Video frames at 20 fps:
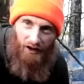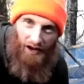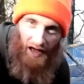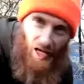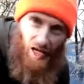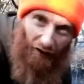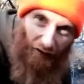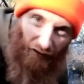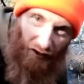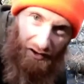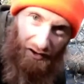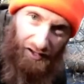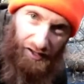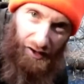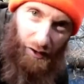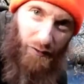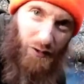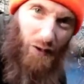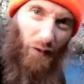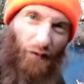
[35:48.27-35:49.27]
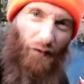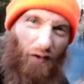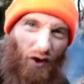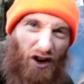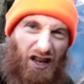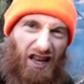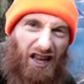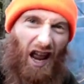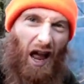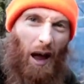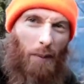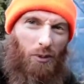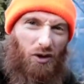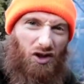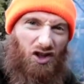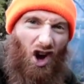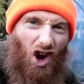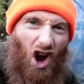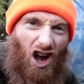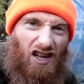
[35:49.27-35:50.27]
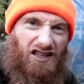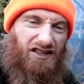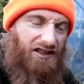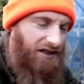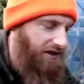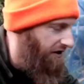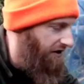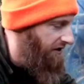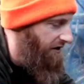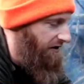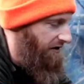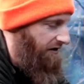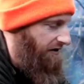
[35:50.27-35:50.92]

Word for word: We're going to have ourselves some freaking applesauce.